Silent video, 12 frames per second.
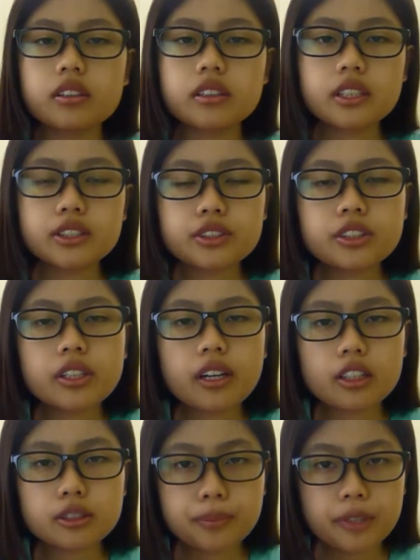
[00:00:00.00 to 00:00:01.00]
This
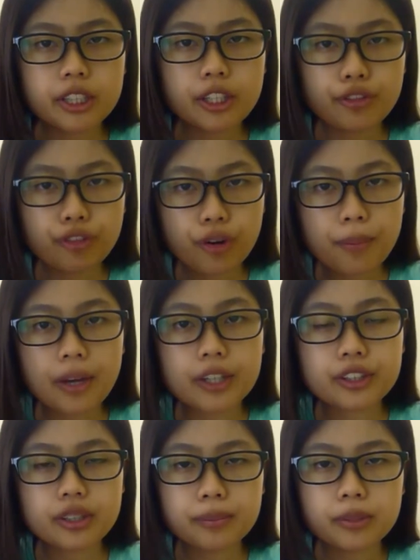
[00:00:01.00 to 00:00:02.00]
treehouse mainly formed by
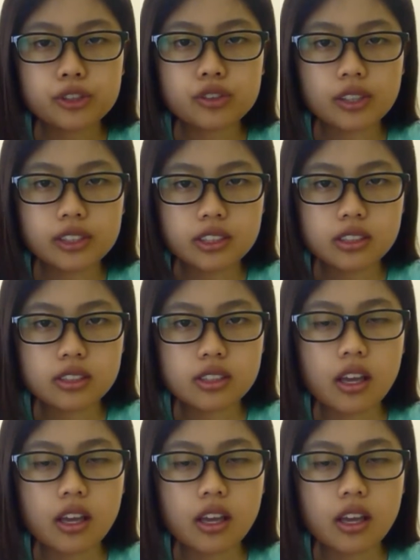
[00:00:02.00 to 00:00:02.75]
timber trusses.